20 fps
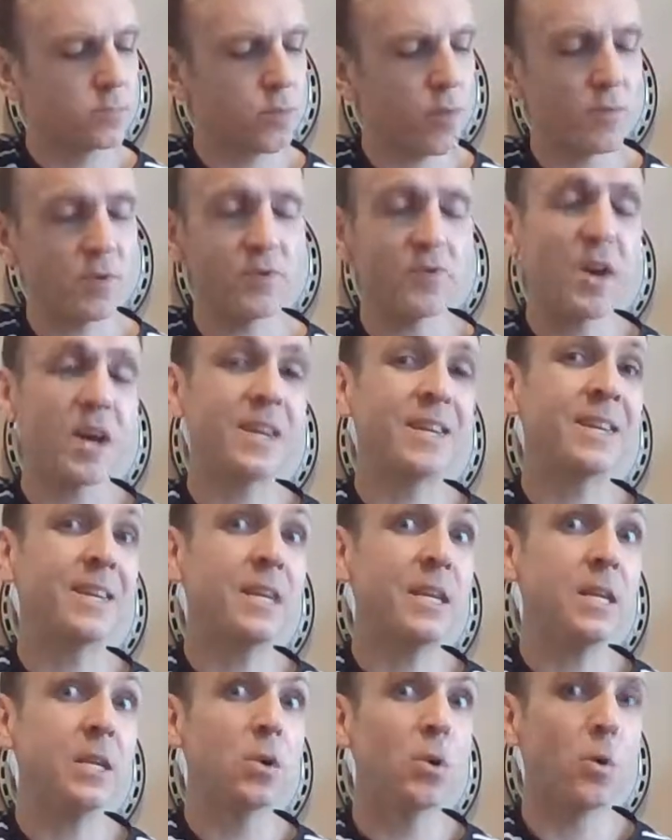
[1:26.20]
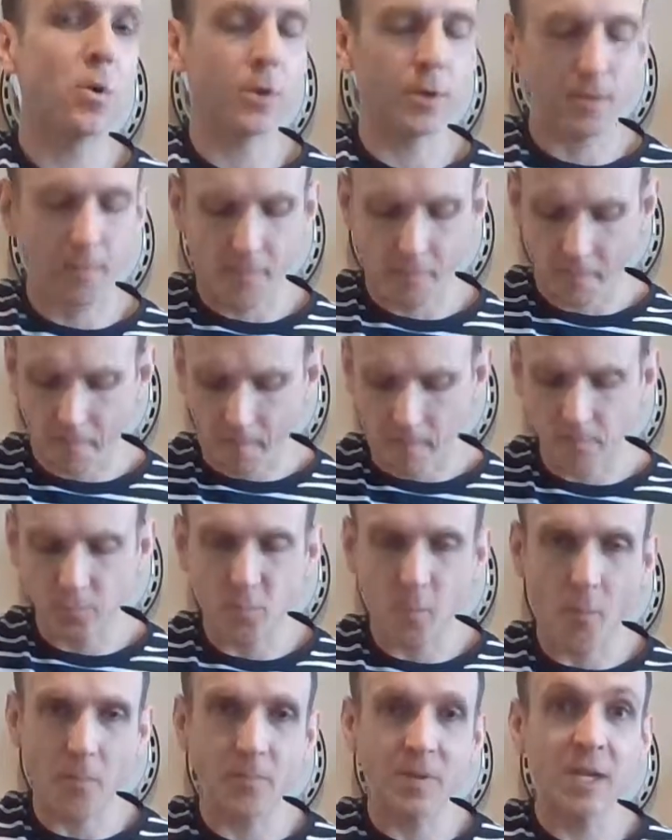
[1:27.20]
You've got an E chord,
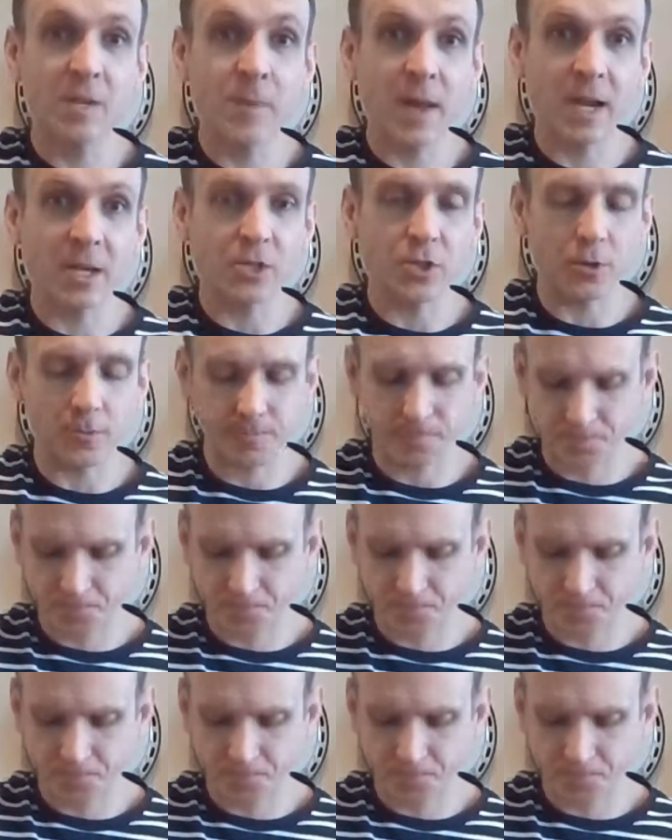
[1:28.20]
E major.